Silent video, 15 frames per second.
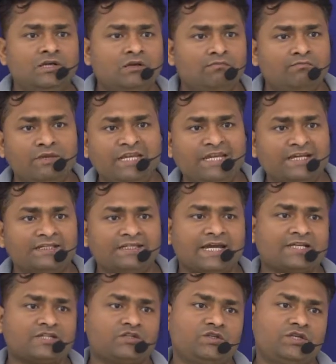meaning
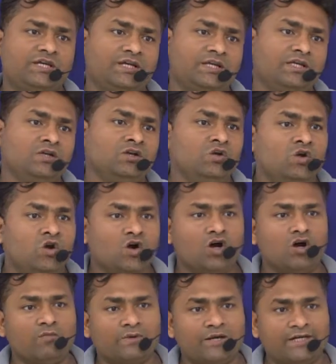text theory,
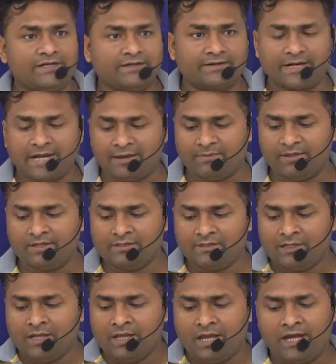operator grammar,
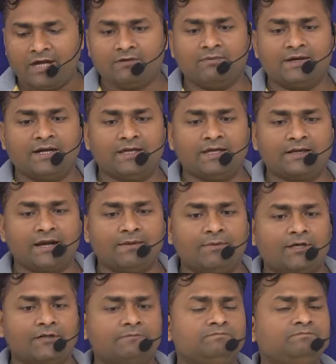and word
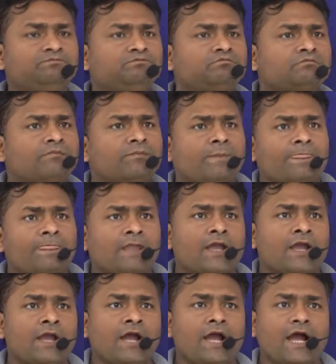grammar.
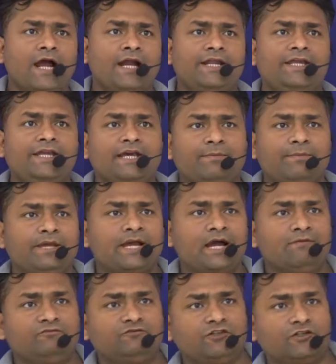And here we
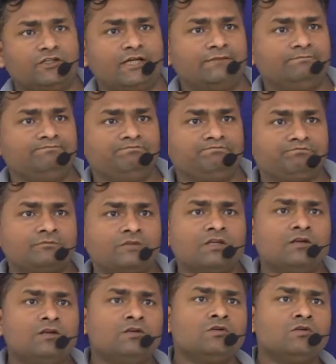come for the
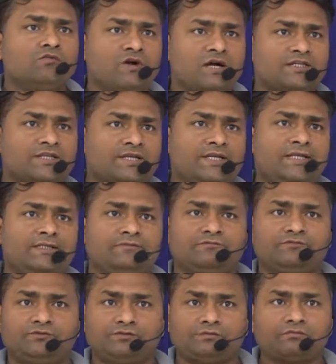functional
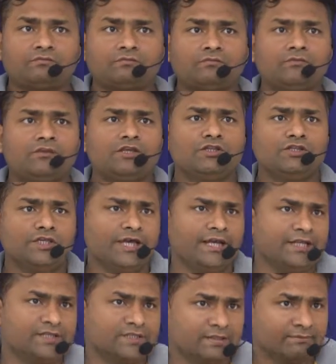
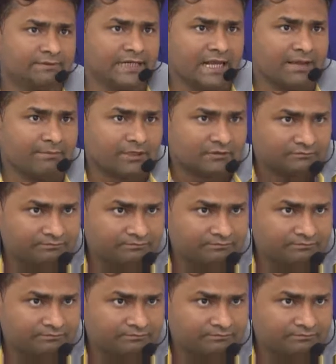theories of grammar.